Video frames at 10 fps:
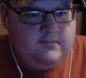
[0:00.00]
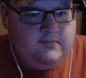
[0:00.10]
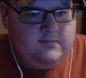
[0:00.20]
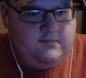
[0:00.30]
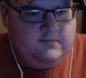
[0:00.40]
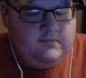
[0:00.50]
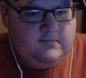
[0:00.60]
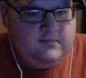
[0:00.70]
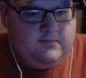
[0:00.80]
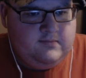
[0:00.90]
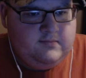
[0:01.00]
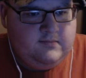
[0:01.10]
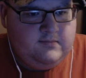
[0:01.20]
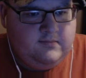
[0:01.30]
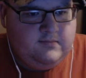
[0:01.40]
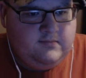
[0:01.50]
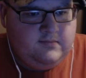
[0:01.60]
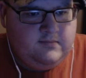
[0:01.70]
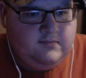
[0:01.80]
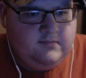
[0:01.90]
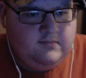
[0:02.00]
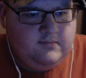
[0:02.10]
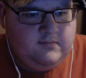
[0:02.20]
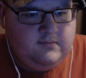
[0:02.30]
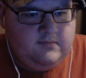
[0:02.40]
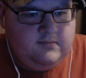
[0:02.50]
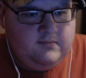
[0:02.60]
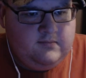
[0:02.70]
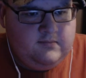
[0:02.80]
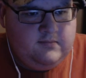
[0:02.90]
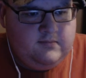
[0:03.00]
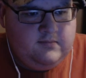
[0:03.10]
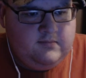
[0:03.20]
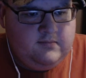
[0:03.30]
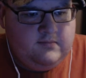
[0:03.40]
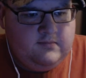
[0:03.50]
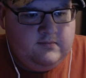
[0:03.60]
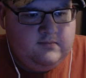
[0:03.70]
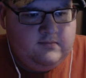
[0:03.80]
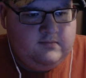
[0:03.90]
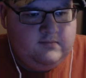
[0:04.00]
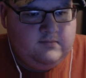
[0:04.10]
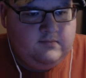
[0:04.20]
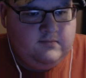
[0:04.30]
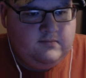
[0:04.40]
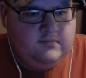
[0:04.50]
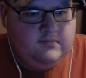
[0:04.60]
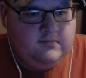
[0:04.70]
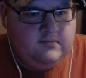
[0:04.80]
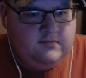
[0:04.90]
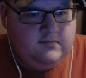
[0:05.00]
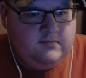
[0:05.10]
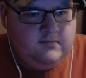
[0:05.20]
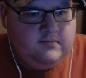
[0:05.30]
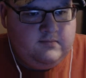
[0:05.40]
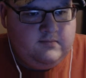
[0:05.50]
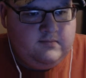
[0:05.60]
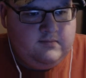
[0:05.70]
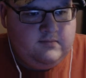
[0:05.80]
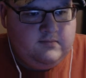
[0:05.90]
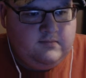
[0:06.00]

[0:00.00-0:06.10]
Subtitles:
No words are spoken by the person on screen.